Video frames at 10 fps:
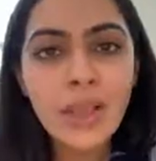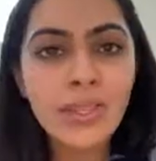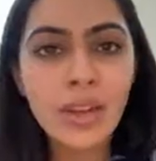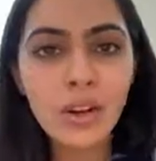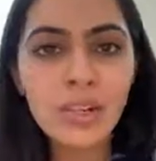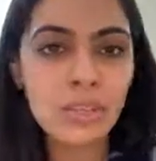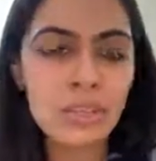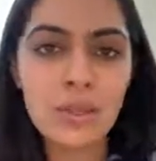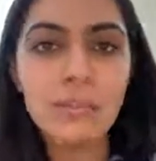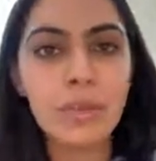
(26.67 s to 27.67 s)
they are
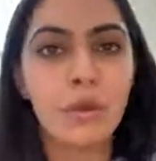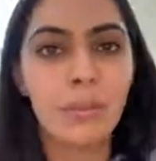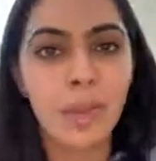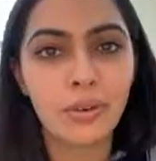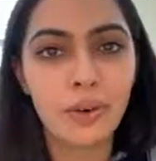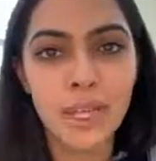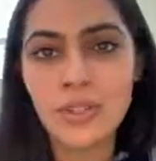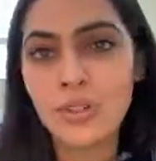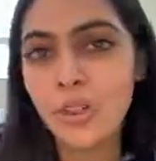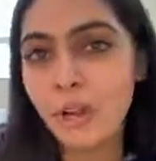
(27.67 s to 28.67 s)
just a middleman, right?
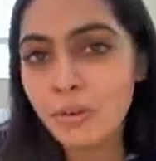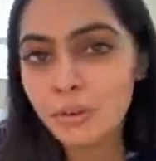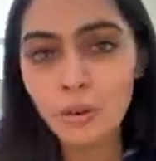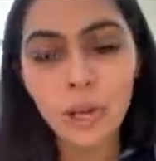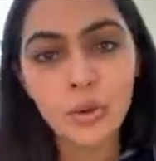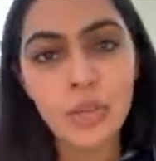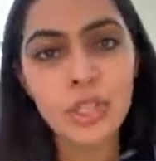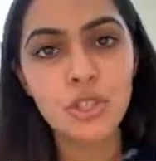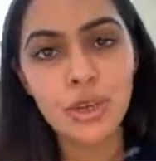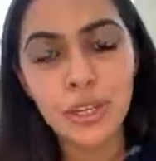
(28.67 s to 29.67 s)
So they're following
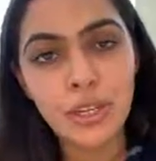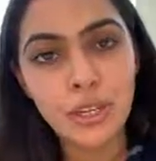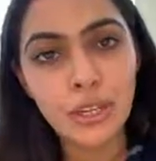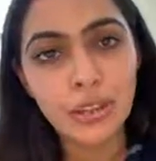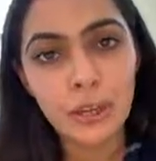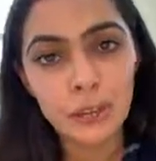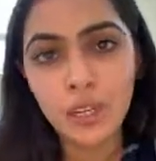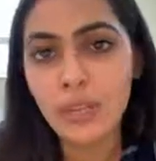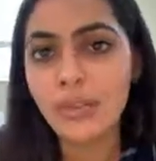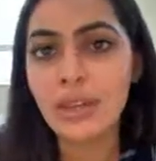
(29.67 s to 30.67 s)
training that they were
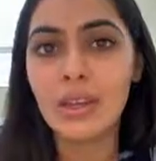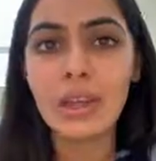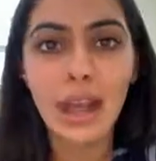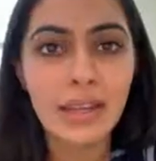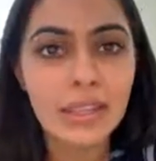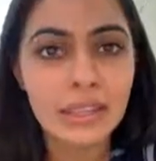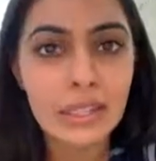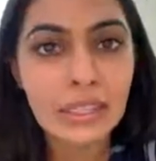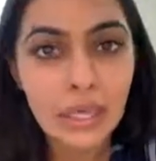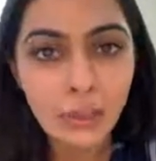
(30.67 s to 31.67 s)
given, guidance
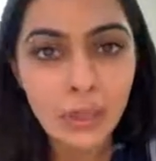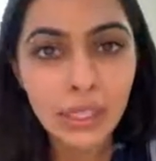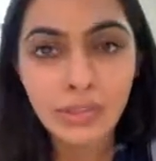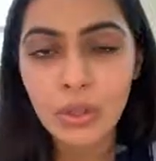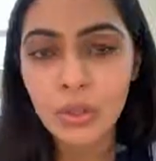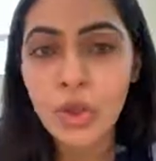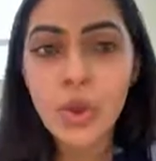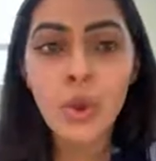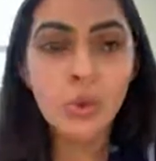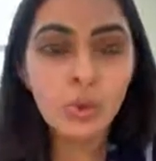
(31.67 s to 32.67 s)
that they were given,
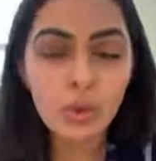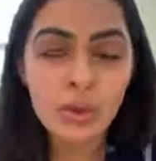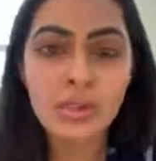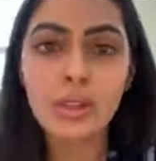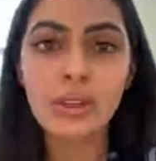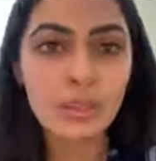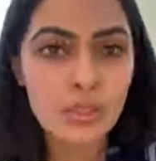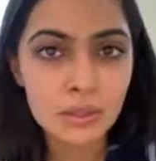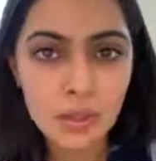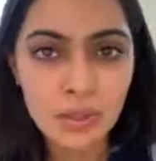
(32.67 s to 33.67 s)
rules that they're
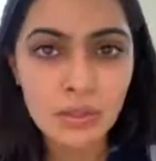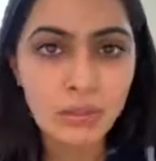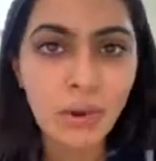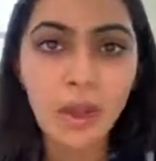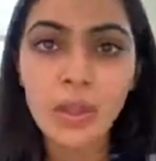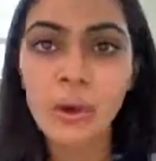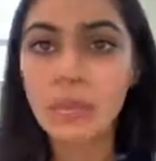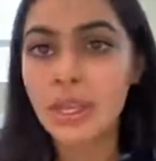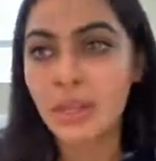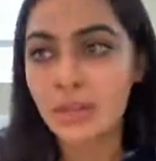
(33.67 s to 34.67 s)
supposed to follow
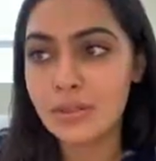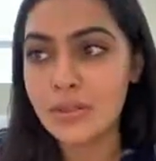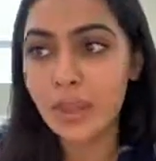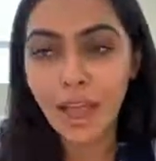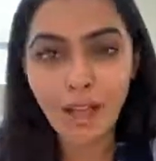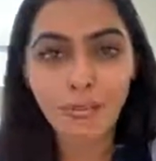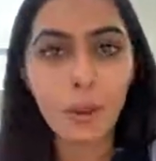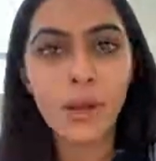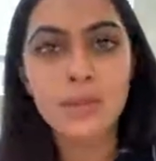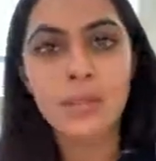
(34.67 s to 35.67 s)
because they have
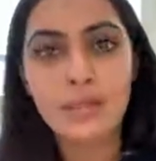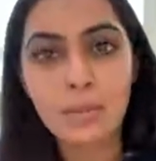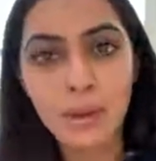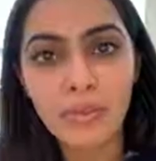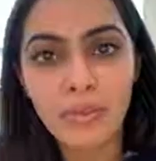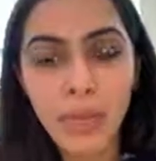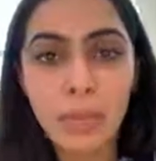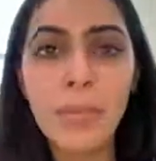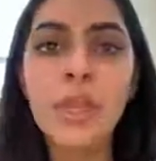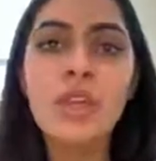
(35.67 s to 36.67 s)
bosses above
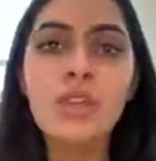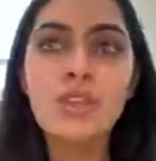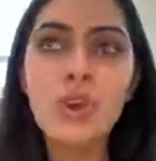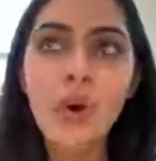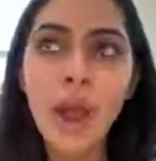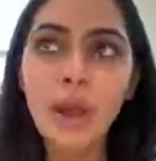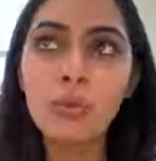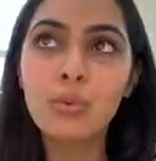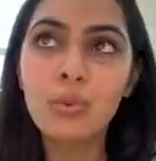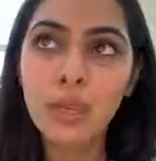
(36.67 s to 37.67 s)
them. So I
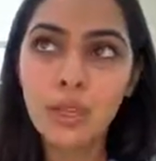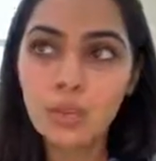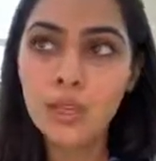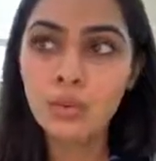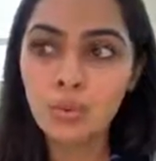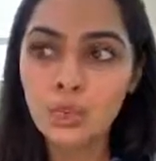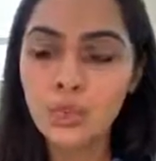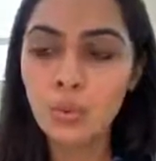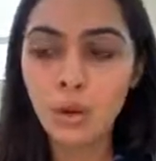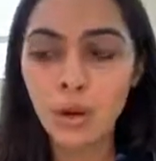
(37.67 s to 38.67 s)
really
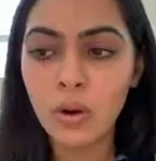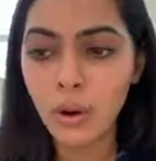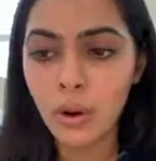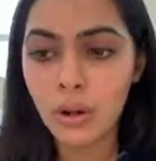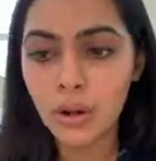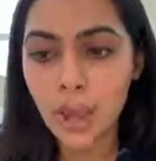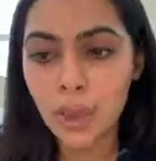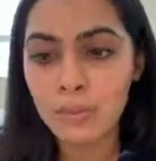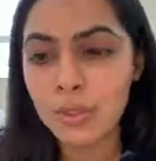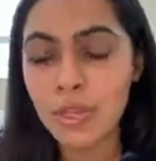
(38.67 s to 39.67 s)
work hard
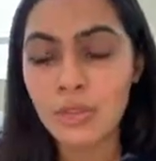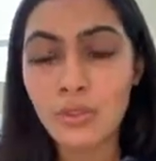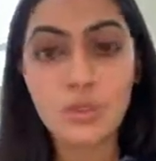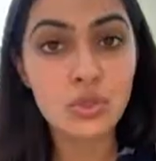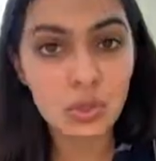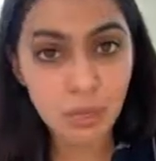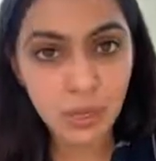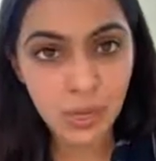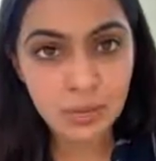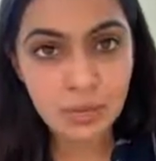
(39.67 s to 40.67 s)
at being super
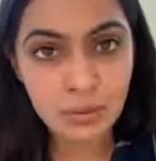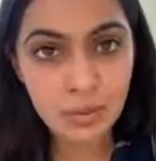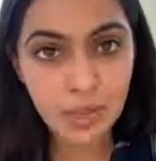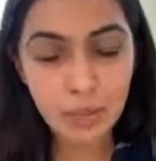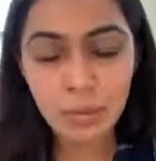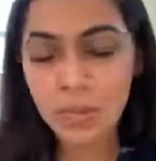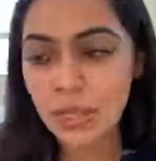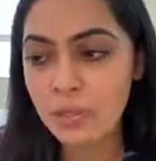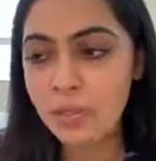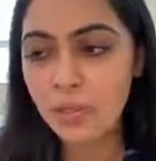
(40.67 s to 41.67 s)
nice to them,
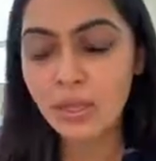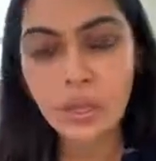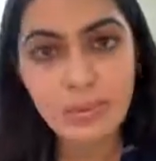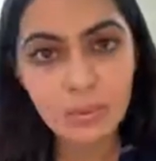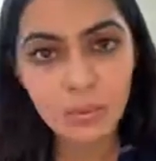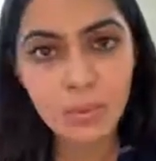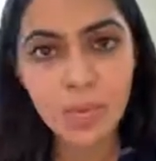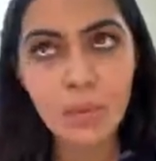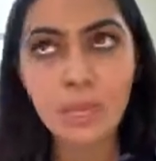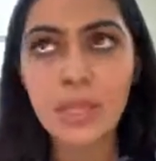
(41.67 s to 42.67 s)
being pleasant with
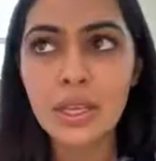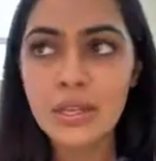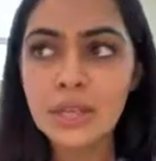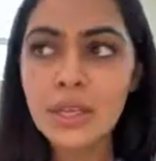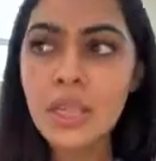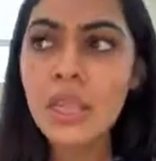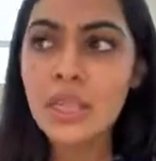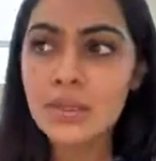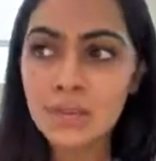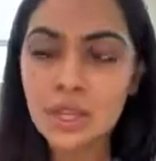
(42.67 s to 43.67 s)
them, because
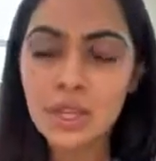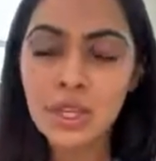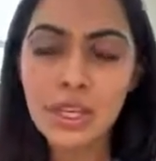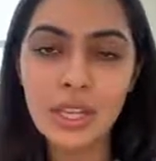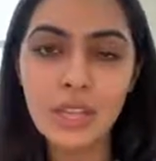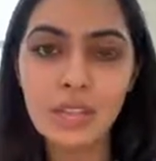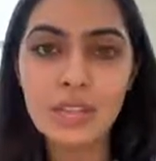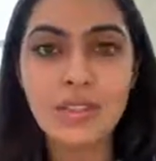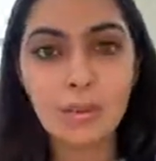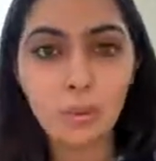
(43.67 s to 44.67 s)
especially in the
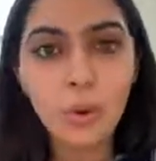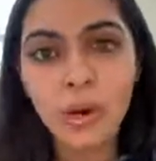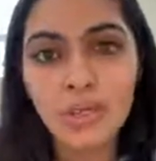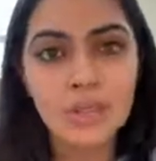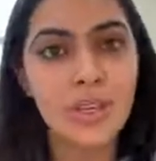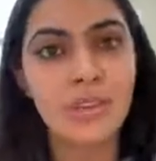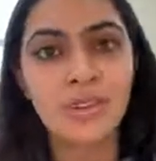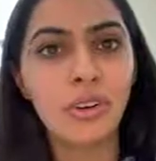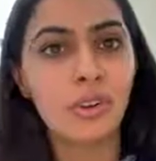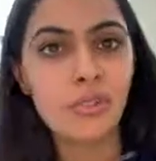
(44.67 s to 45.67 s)
support
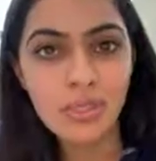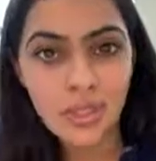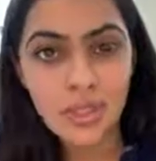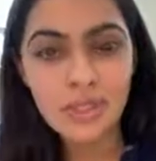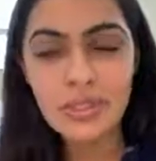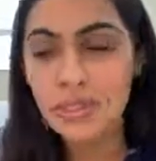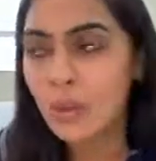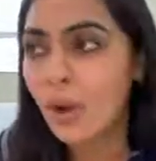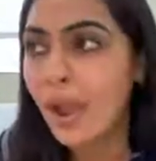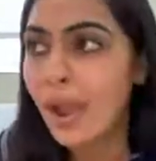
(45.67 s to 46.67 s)
sector of things,
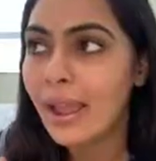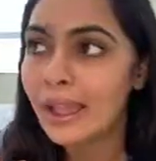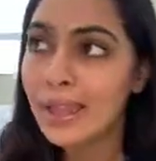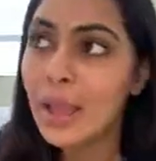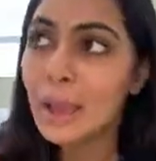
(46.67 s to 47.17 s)
I